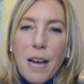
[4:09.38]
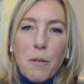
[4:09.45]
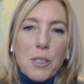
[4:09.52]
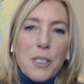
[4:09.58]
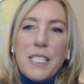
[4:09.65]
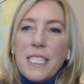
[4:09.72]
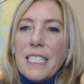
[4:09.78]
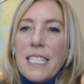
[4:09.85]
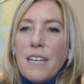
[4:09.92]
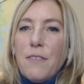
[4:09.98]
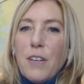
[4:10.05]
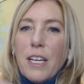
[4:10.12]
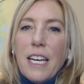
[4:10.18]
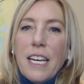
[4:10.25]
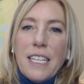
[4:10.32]
that were
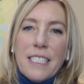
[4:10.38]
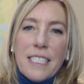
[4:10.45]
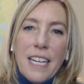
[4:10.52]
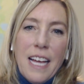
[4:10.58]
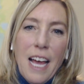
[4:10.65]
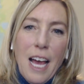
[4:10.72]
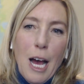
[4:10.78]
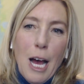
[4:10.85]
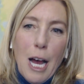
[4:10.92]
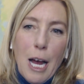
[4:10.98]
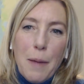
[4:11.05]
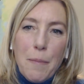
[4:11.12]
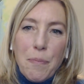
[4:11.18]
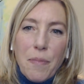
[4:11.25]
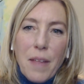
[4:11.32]
significant?
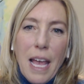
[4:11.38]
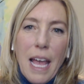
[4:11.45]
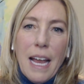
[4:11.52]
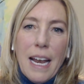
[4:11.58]
And